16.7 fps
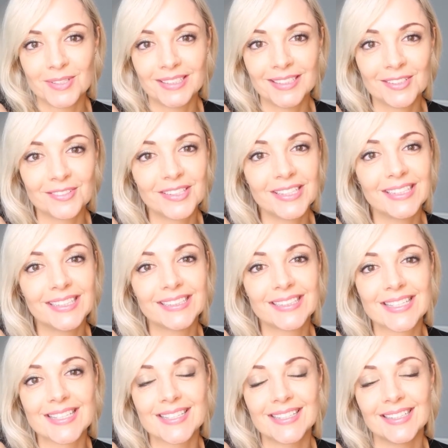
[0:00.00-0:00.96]

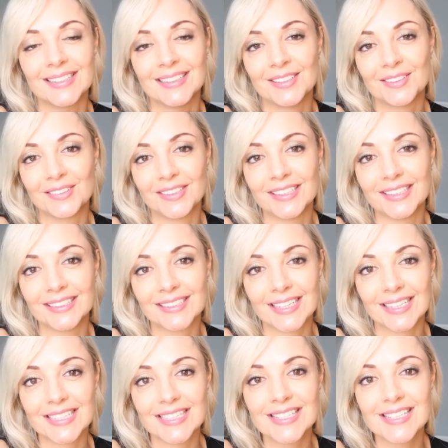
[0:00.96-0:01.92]
ingredients and ingredient
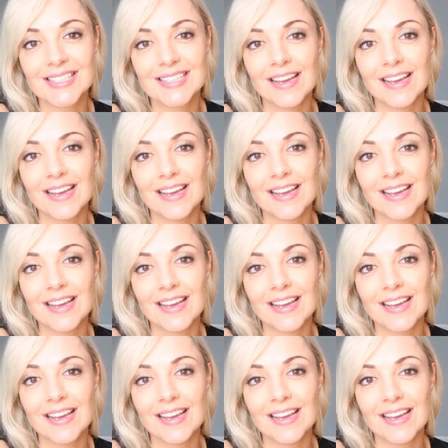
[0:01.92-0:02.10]
lists,